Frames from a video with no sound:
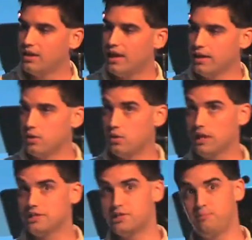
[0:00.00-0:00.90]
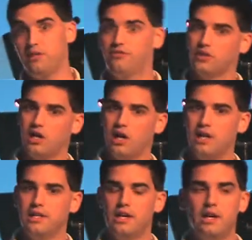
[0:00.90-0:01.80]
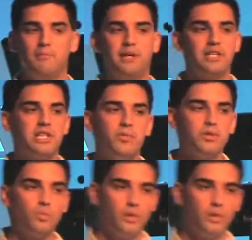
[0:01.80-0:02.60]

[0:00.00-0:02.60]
I don't know, like speak for God, because he was